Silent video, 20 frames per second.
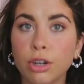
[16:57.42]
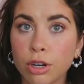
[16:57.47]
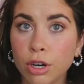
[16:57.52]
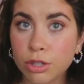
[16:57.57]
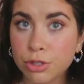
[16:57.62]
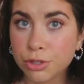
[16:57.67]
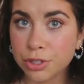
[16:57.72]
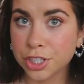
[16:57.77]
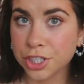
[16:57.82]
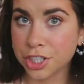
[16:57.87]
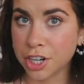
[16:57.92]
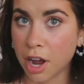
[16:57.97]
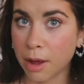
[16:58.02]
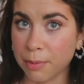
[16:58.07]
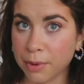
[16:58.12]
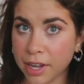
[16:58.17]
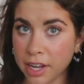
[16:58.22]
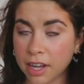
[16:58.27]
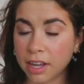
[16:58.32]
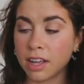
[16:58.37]
grocery
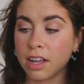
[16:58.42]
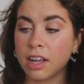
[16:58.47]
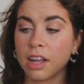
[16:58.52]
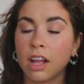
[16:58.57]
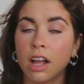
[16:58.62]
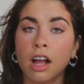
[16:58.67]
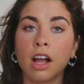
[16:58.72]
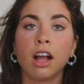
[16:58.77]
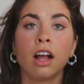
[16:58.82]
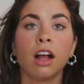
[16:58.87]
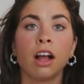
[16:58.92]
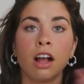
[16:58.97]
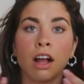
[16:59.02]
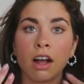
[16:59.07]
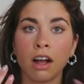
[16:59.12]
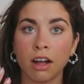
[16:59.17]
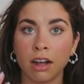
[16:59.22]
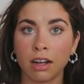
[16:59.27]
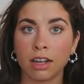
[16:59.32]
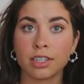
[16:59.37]
shopping.
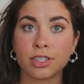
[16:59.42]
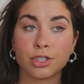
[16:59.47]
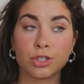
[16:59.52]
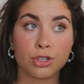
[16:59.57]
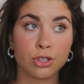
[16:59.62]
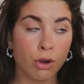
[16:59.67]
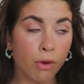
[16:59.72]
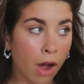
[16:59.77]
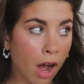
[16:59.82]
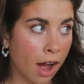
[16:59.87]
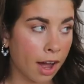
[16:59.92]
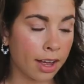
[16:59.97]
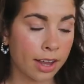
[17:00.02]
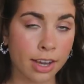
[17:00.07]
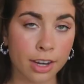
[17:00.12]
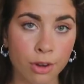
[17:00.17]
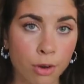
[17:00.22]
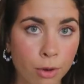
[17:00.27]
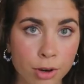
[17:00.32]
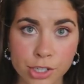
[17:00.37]
It's so
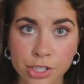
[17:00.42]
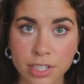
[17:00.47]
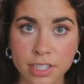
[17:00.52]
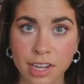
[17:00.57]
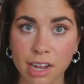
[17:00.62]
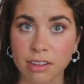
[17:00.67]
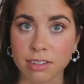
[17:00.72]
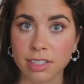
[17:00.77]
hot and gorgeous